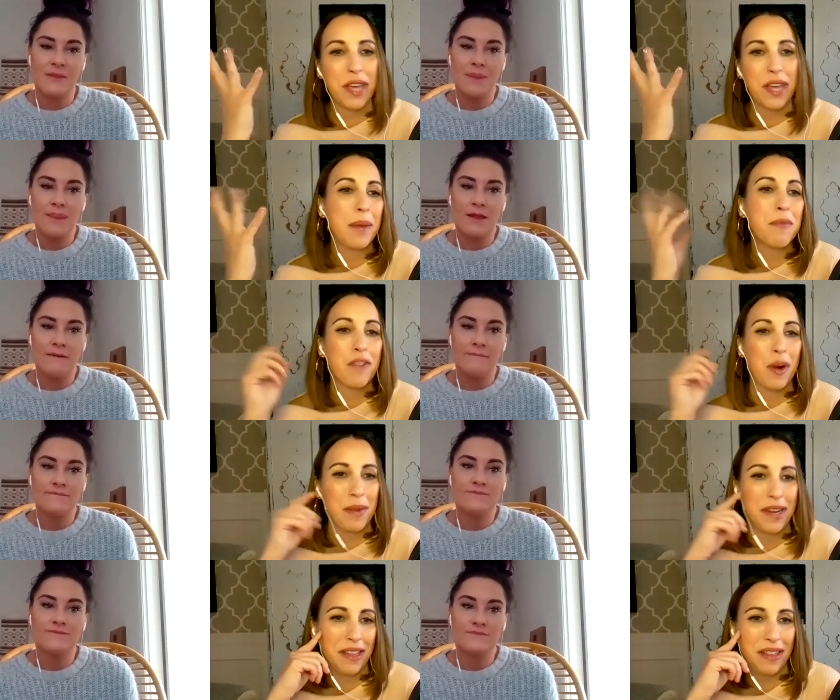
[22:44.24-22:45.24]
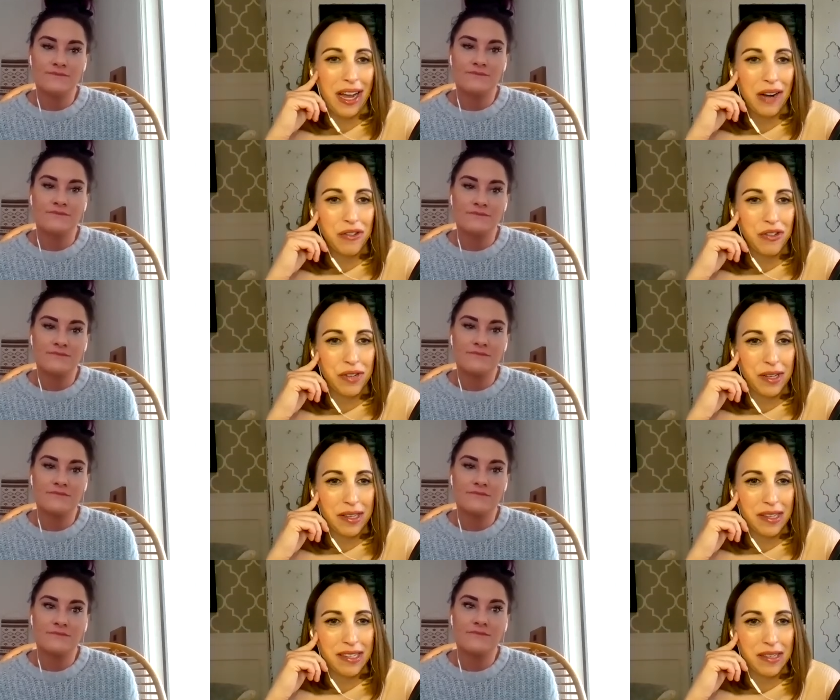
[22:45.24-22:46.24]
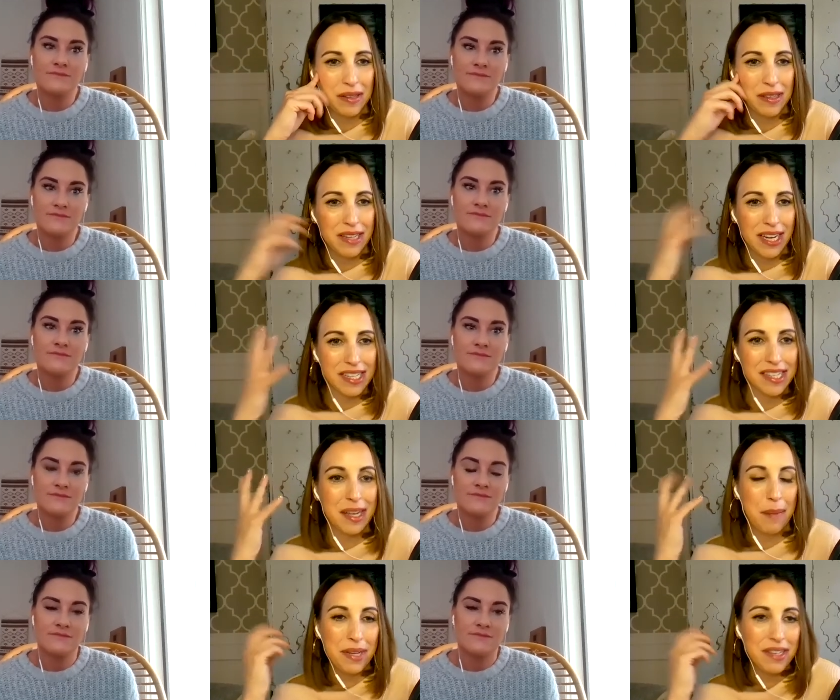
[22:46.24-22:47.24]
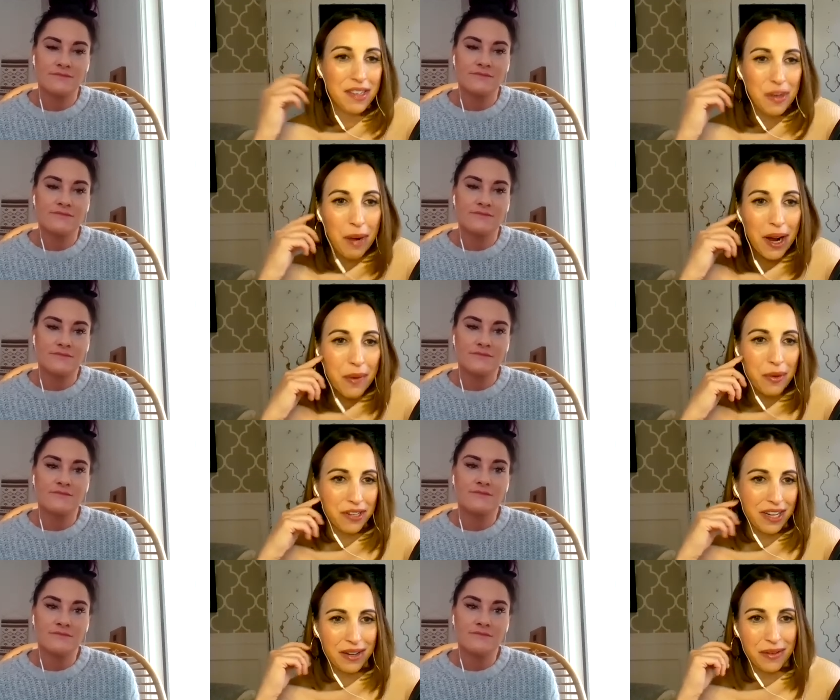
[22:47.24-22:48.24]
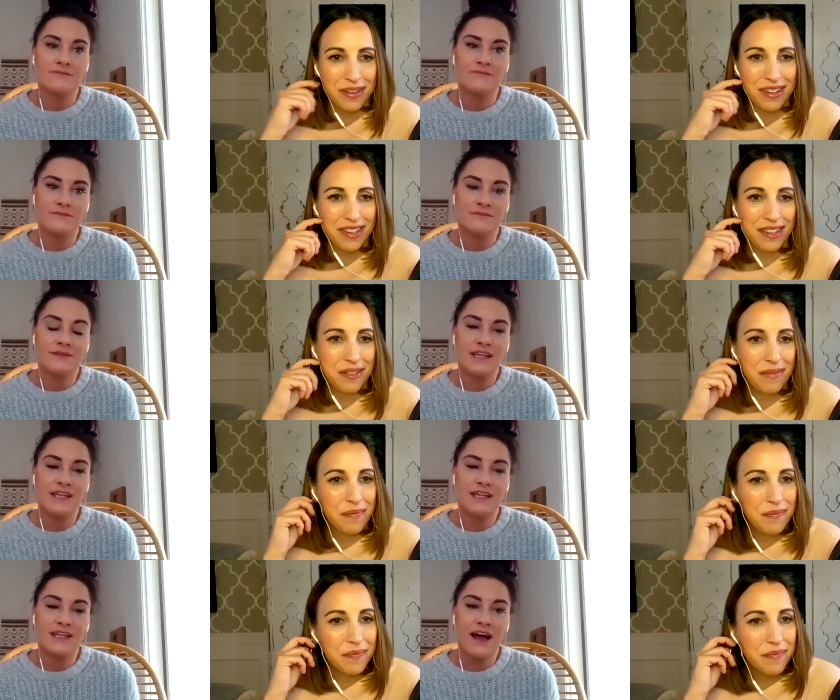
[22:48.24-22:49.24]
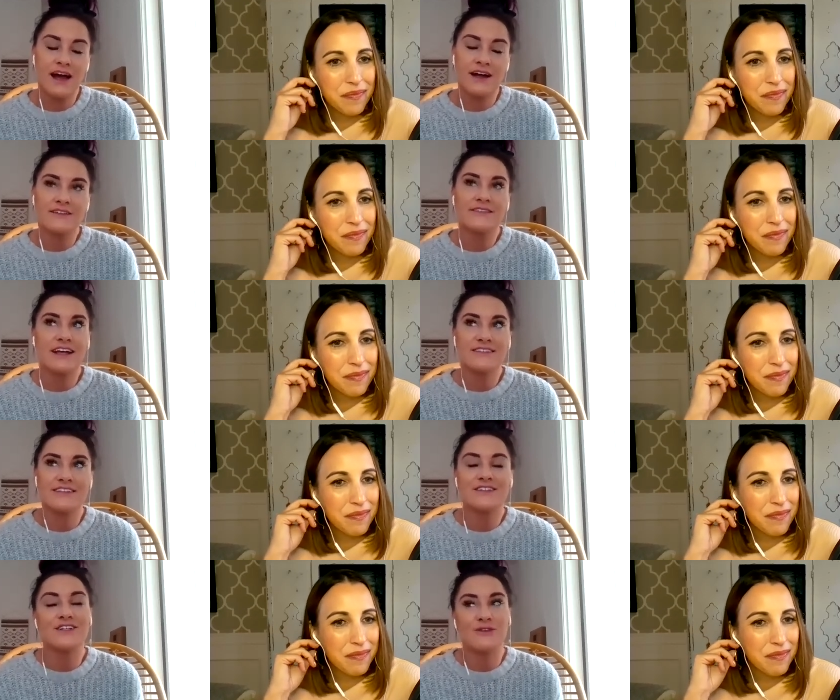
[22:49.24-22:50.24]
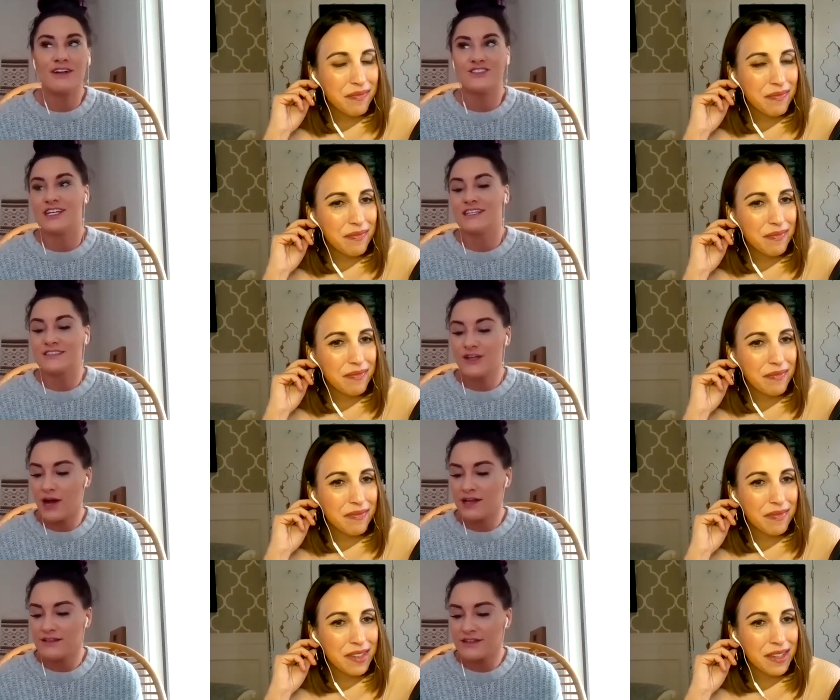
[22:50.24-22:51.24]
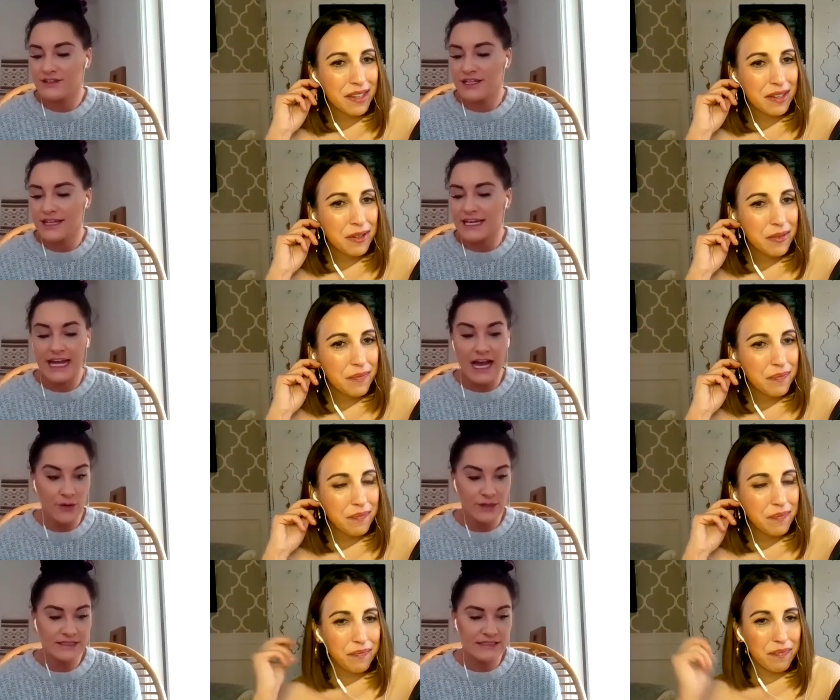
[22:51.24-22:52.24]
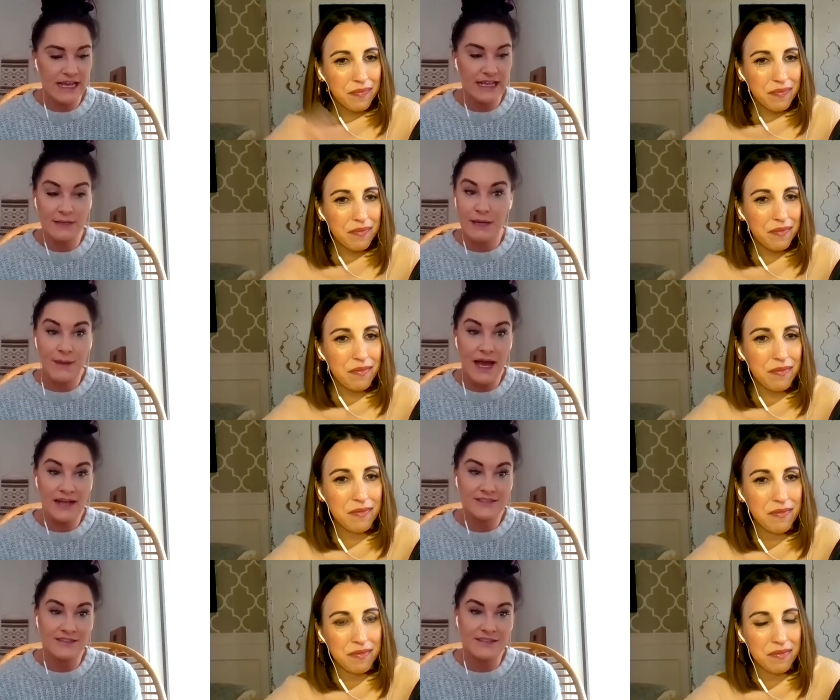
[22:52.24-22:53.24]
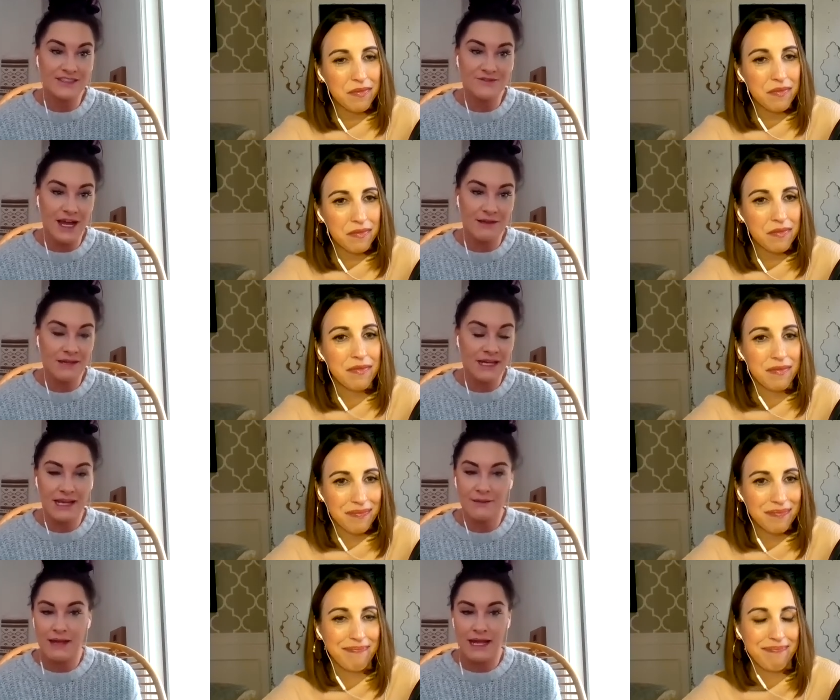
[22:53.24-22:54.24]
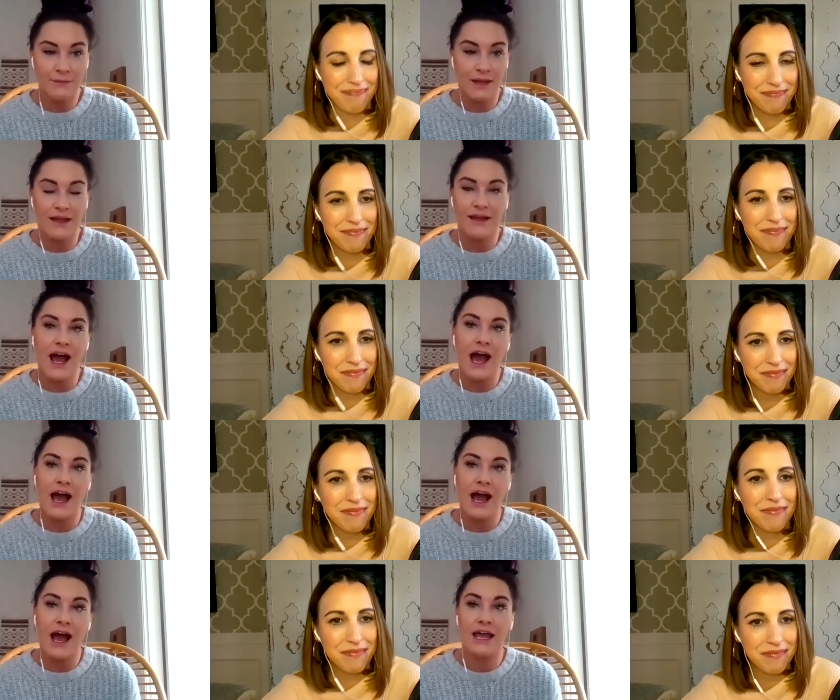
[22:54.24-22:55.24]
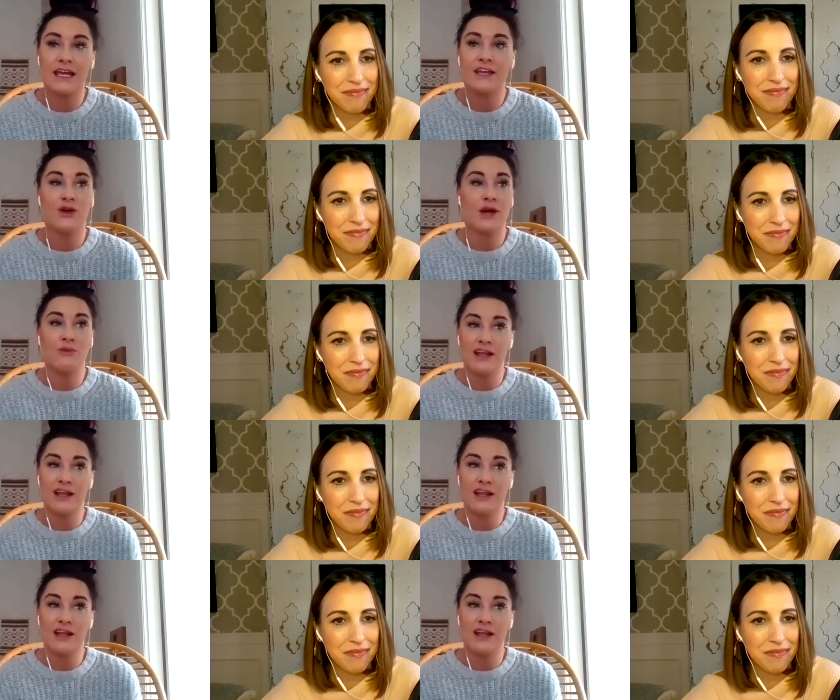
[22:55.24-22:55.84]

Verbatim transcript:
Speaker 1: came from and it allowed you to to kind of step into your power now? Yeah, that's a
Speaker 2: good question. So I literally, like I always say, like my past doesn't define me; it made mm-hmm. me. I, you know, I went